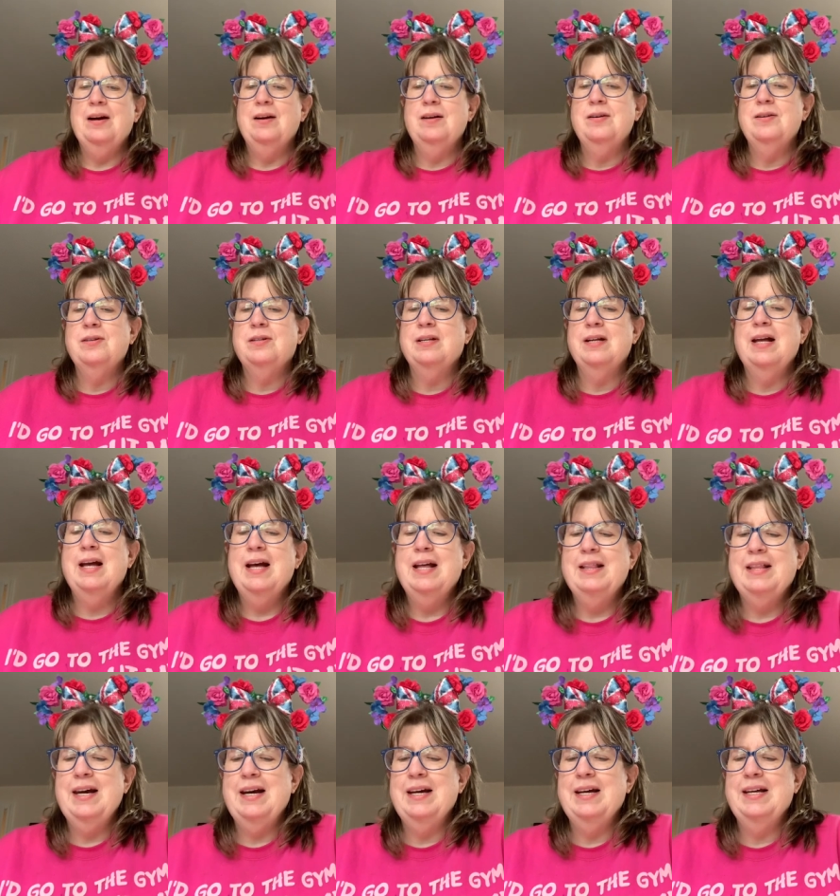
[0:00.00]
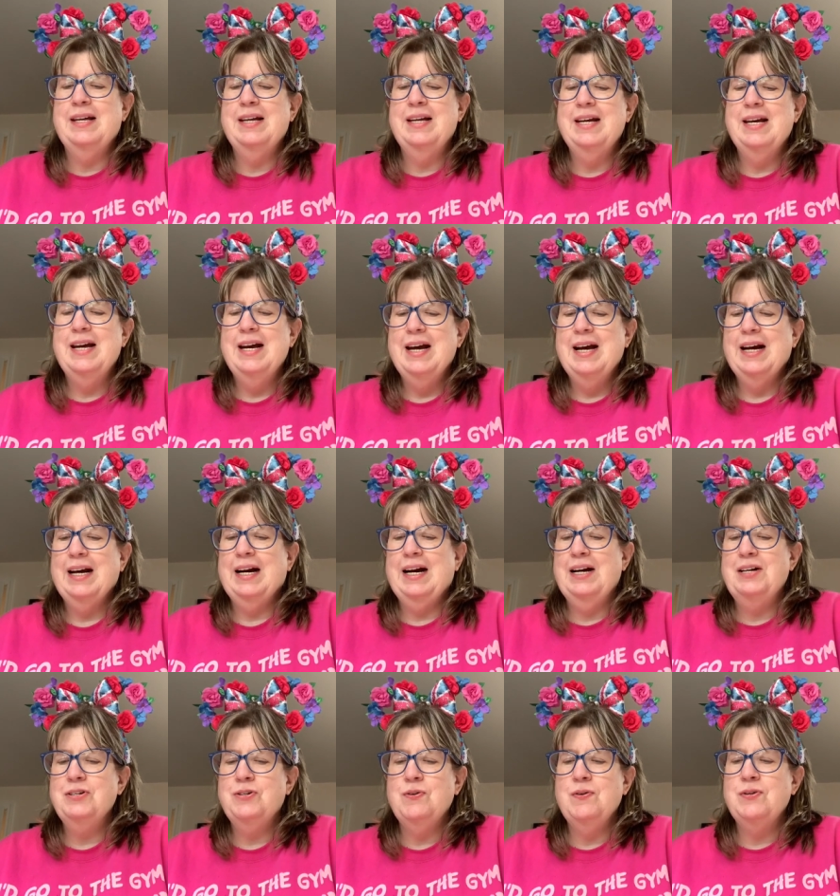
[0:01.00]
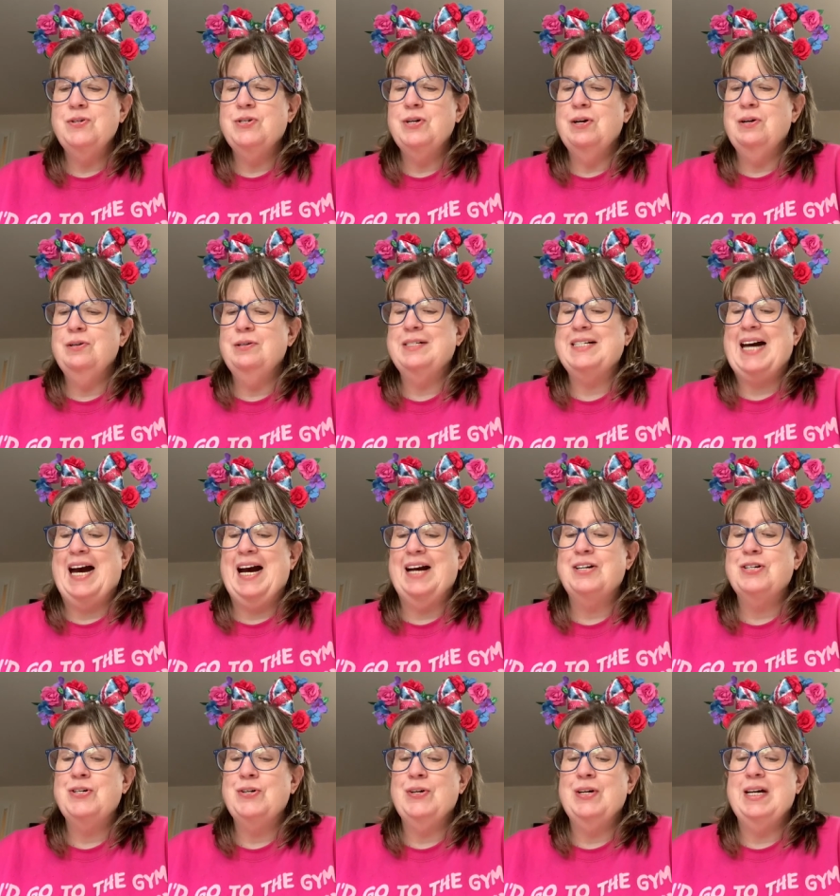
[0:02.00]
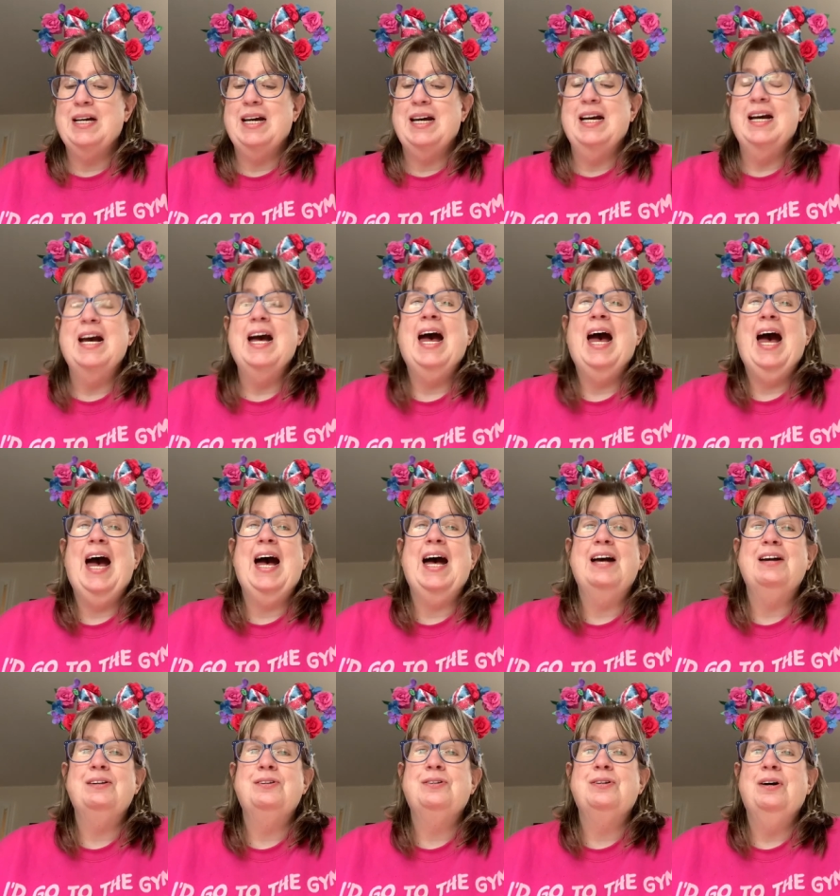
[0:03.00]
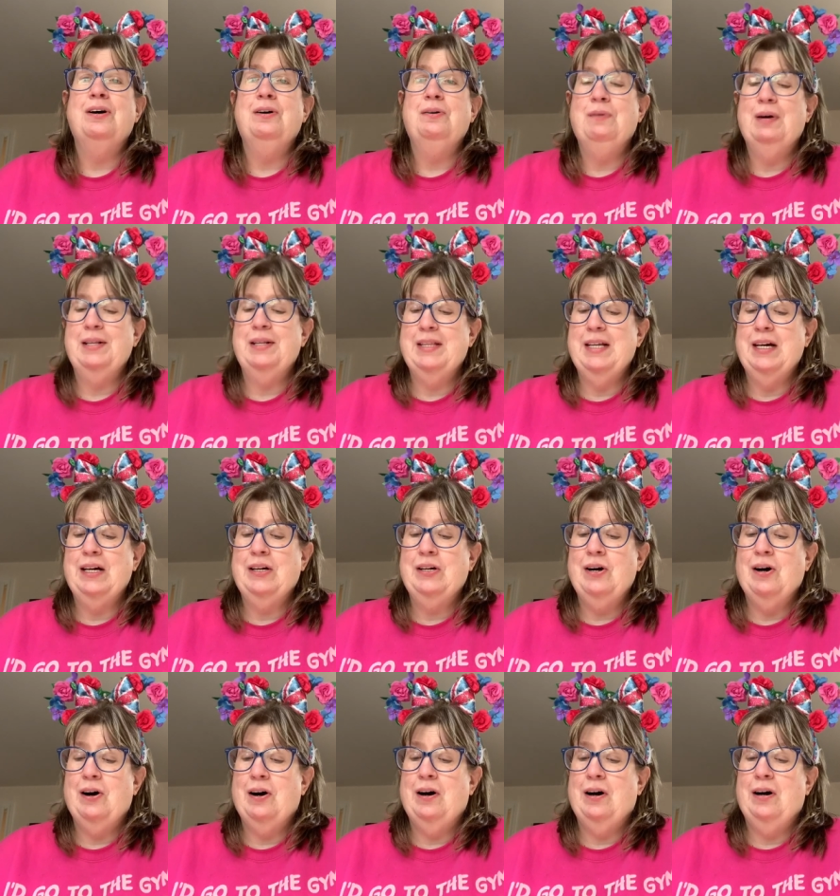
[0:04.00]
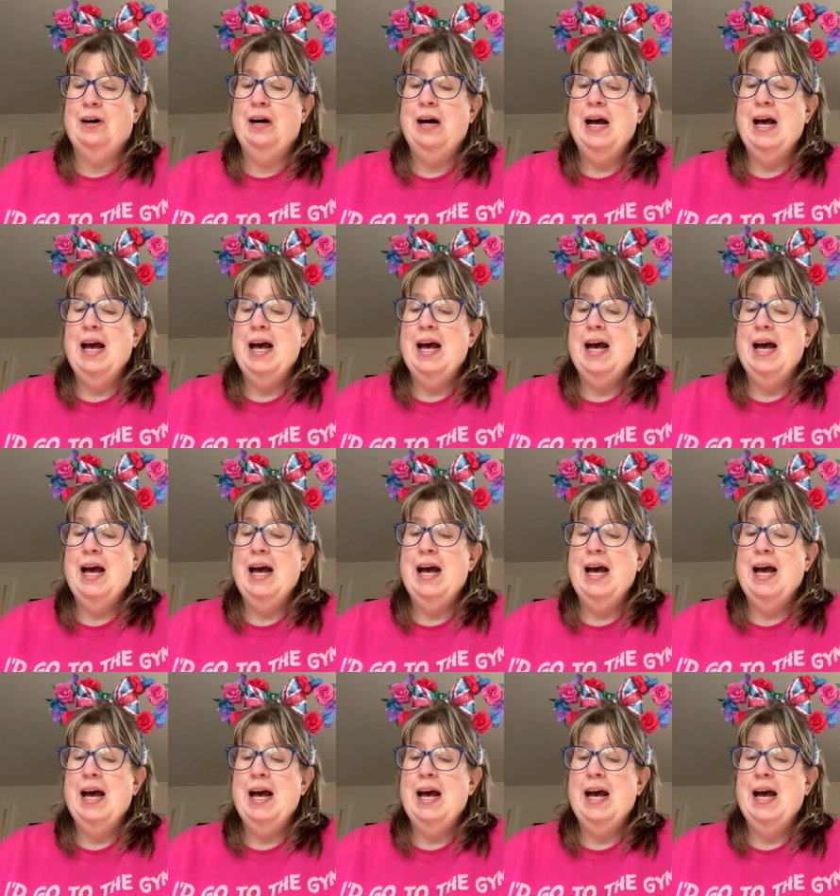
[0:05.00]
is that Country Joe's actually has what they call